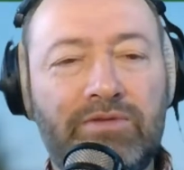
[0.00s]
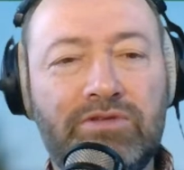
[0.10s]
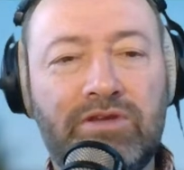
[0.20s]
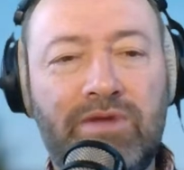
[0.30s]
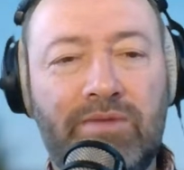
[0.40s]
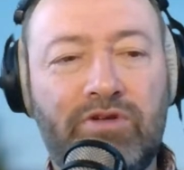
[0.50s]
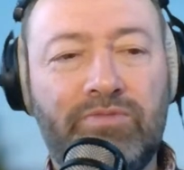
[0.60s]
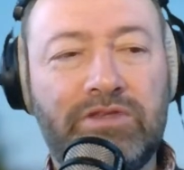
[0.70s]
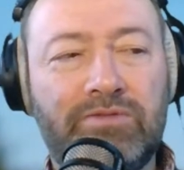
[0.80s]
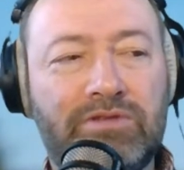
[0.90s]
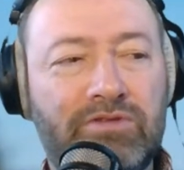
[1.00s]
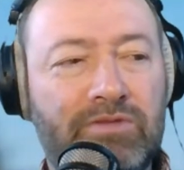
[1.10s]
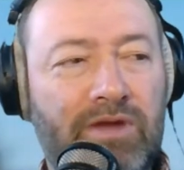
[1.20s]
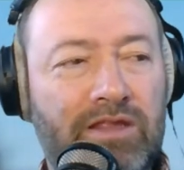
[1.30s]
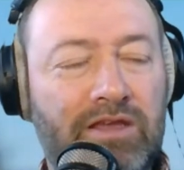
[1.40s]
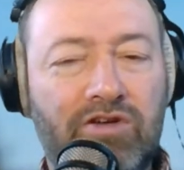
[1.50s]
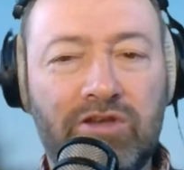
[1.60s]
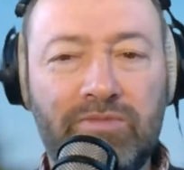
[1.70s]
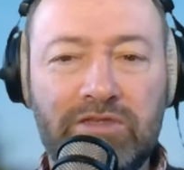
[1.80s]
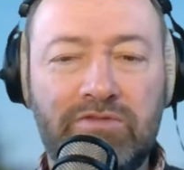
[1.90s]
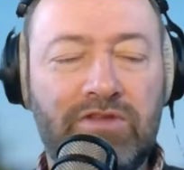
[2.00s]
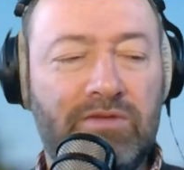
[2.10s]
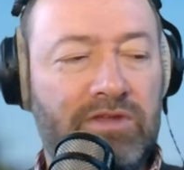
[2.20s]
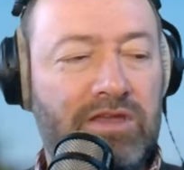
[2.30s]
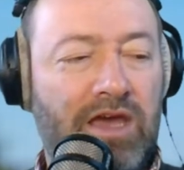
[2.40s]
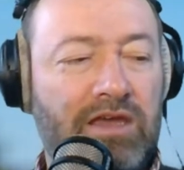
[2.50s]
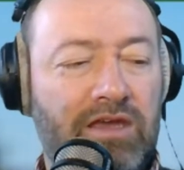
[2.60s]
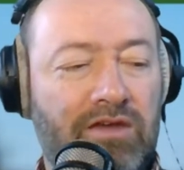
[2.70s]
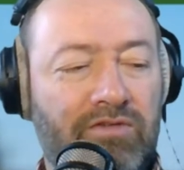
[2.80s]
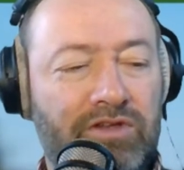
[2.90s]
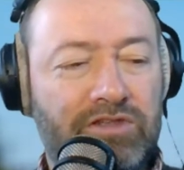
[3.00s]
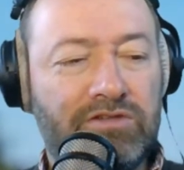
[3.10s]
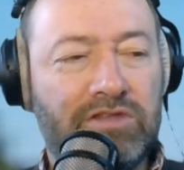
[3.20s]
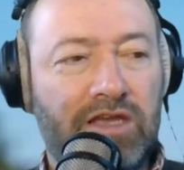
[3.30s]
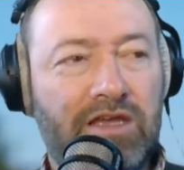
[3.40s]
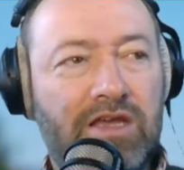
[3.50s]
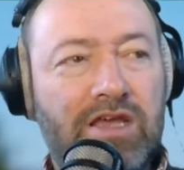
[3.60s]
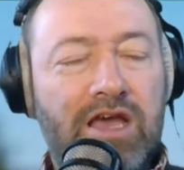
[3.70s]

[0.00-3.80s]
We're talking about property. We're talking about the economy, as we've done with Kate here on a Tuesday.